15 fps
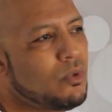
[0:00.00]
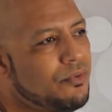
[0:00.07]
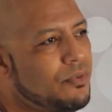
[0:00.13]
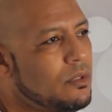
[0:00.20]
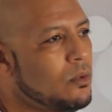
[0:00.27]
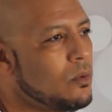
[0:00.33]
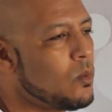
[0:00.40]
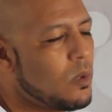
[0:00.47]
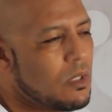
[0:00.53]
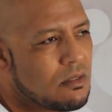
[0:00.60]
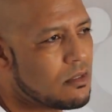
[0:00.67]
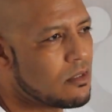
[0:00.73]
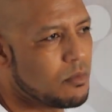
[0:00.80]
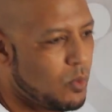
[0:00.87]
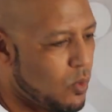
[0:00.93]
movie or
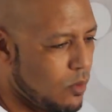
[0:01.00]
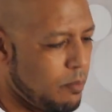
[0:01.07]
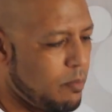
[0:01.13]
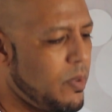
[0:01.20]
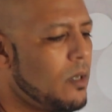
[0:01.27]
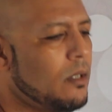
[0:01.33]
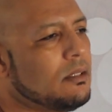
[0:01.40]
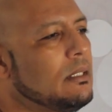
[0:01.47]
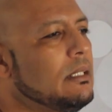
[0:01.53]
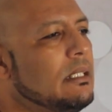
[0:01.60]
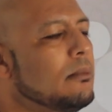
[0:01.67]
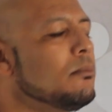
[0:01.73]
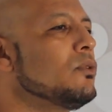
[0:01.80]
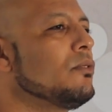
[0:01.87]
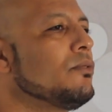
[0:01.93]
one small part
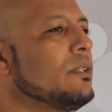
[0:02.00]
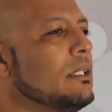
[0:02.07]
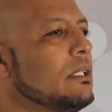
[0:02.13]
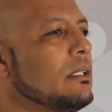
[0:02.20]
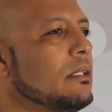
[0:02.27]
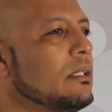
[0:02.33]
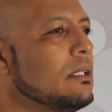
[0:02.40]
in a movie